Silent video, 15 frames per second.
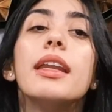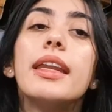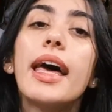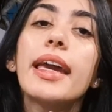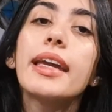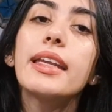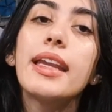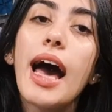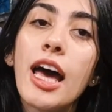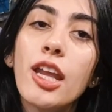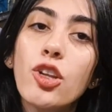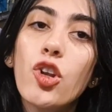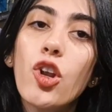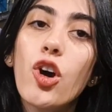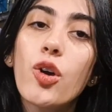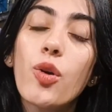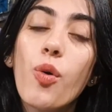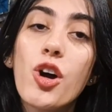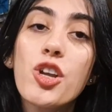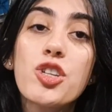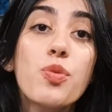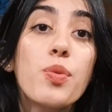like an analog
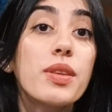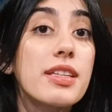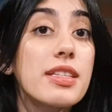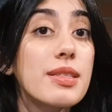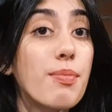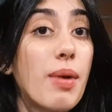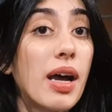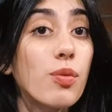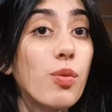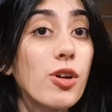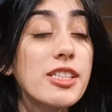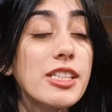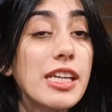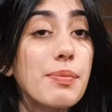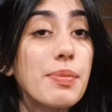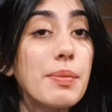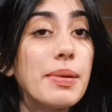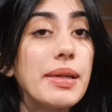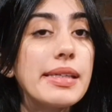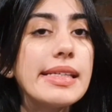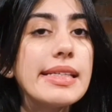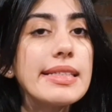watch with a smartwatch
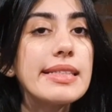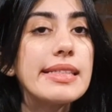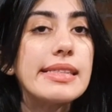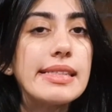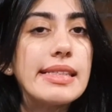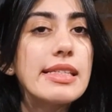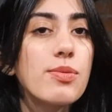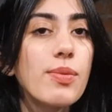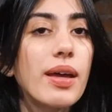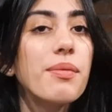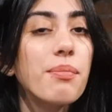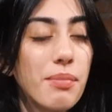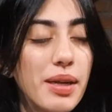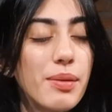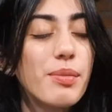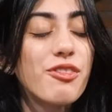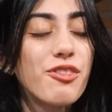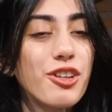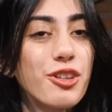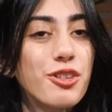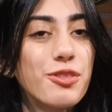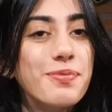capabilities, this one might be
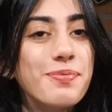for you.